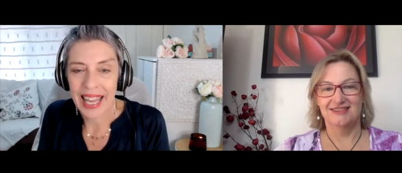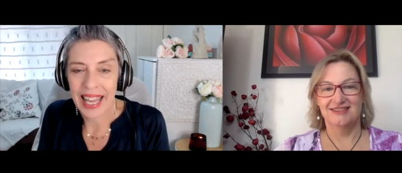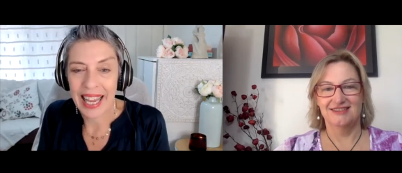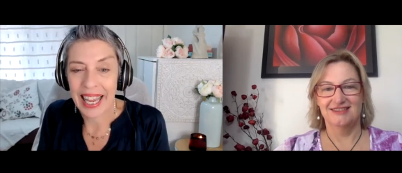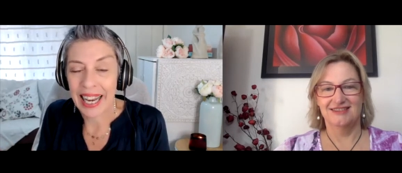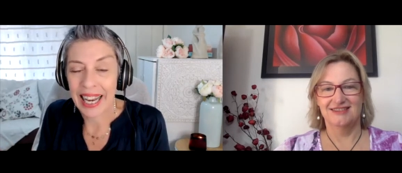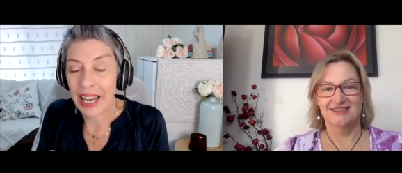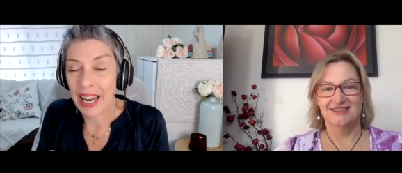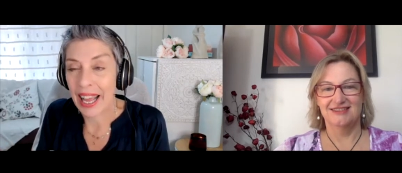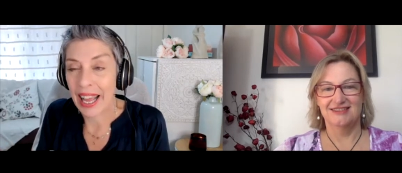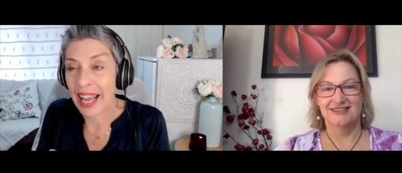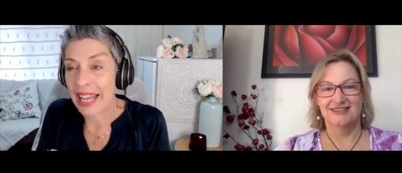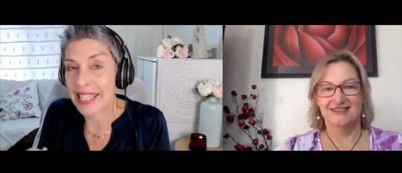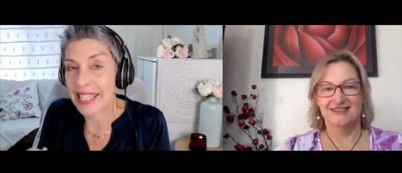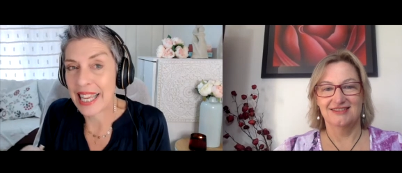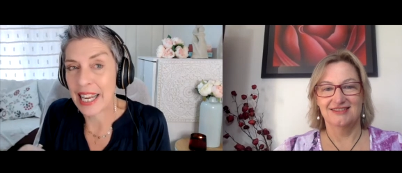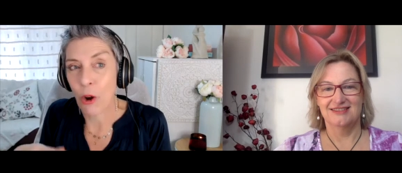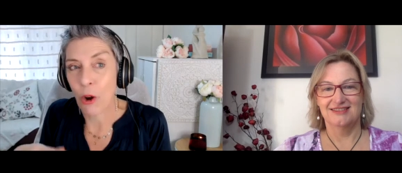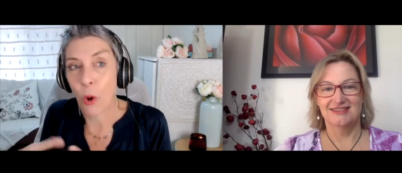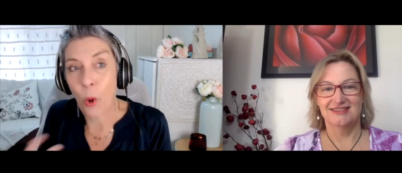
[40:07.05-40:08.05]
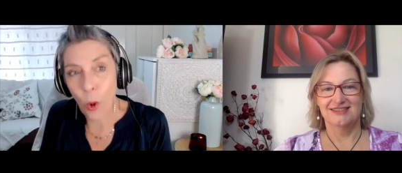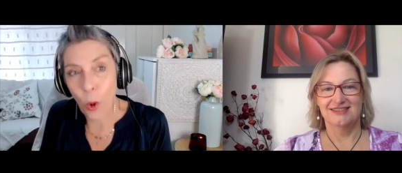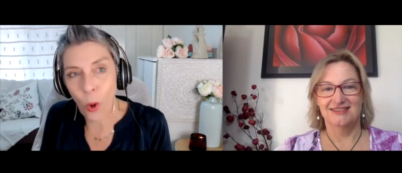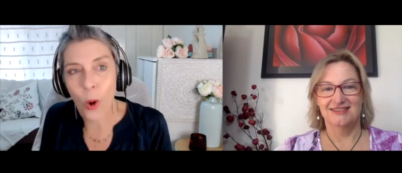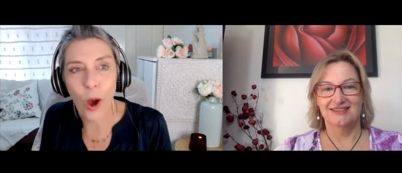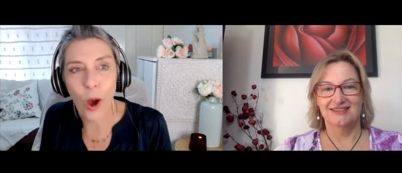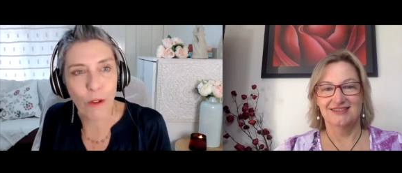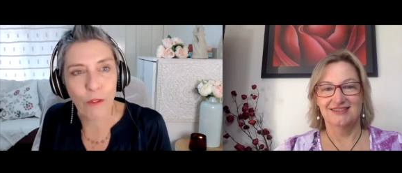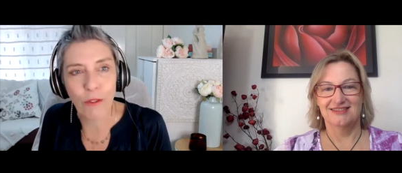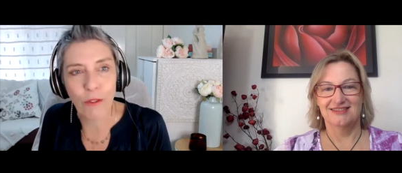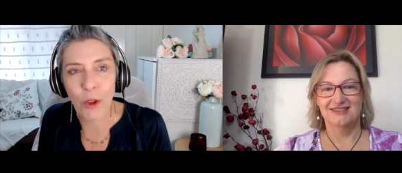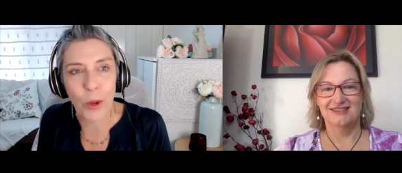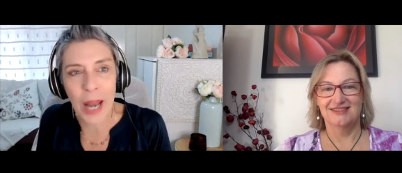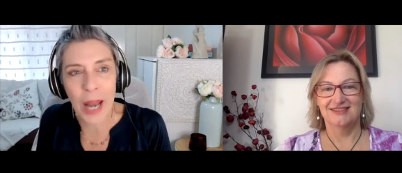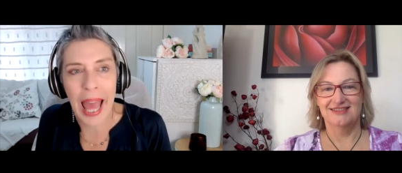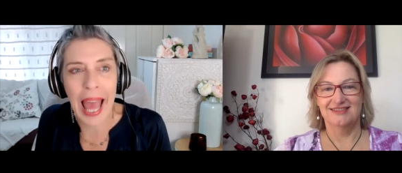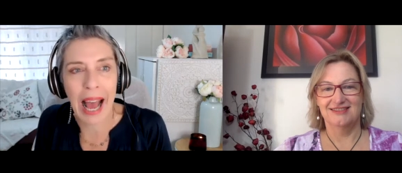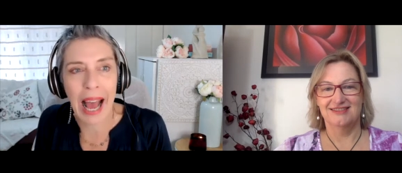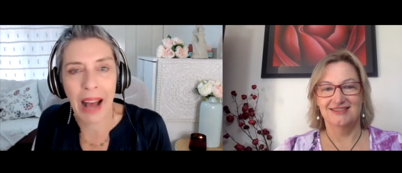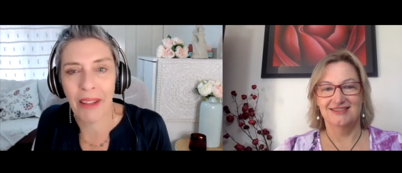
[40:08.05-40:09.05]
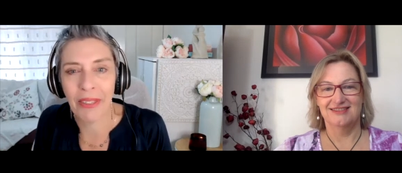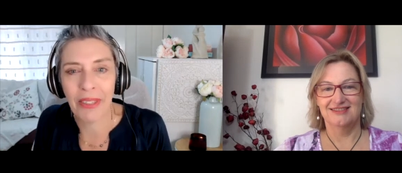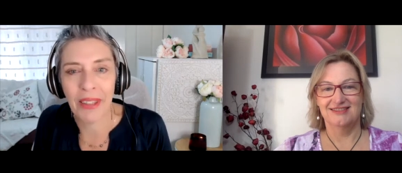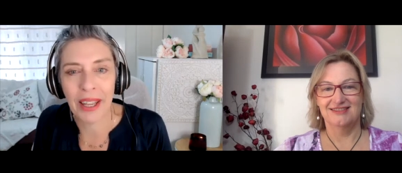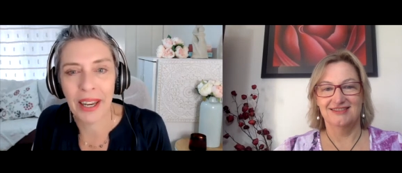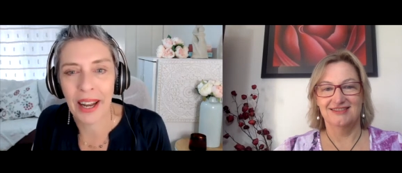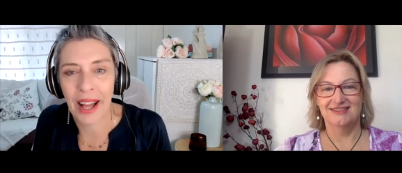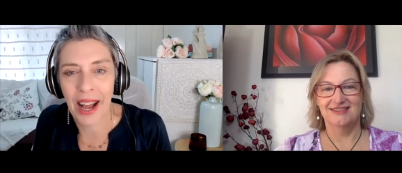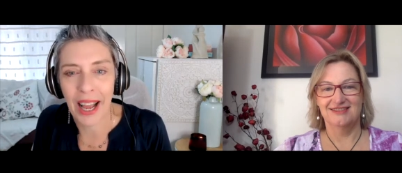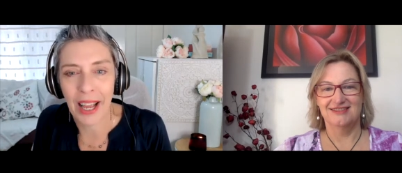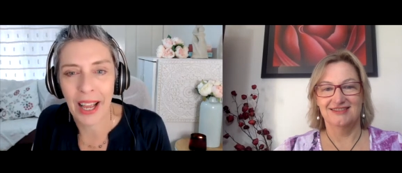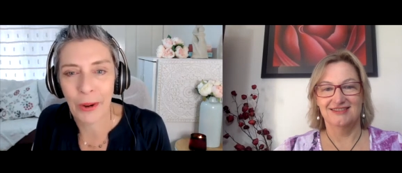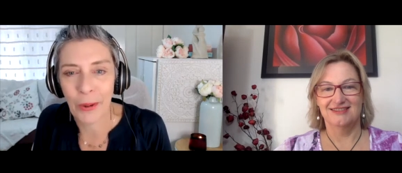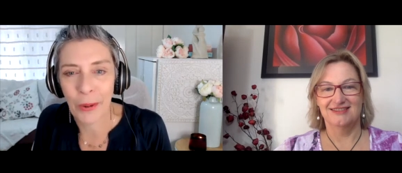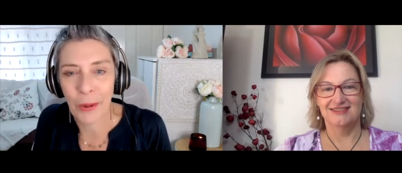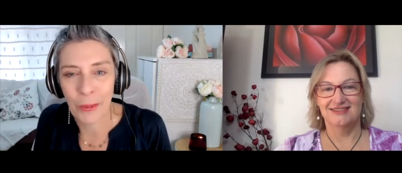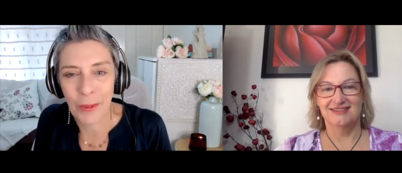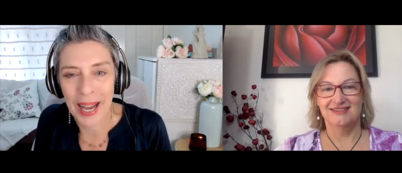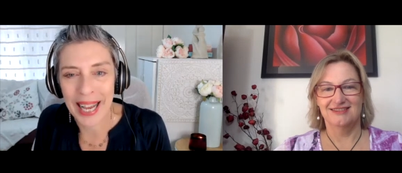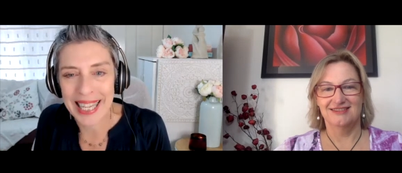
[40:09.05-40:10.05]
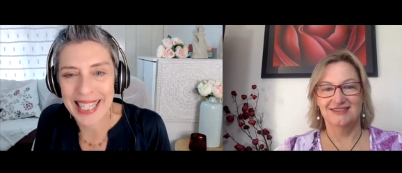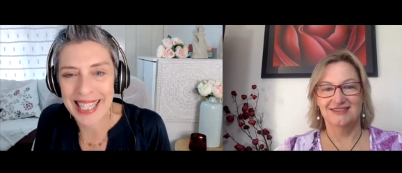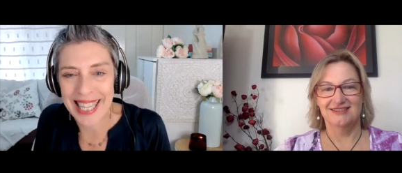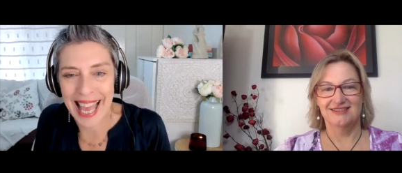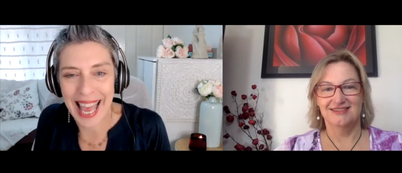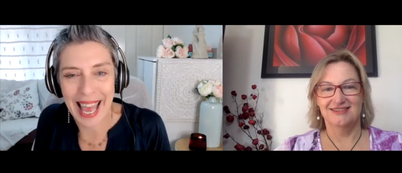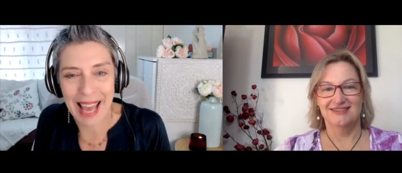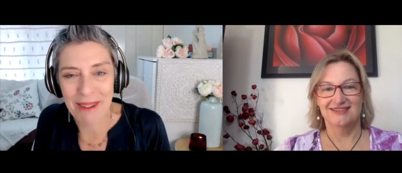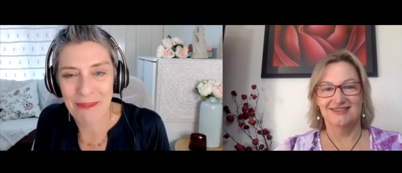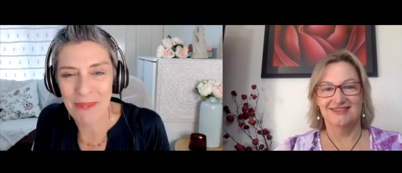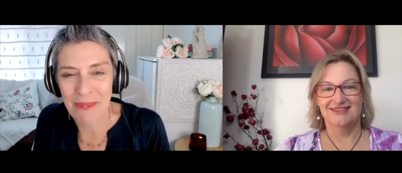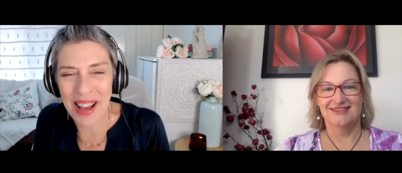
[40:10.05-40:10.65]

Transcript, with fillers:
Speaker 1: in as in awe of you now than I always am.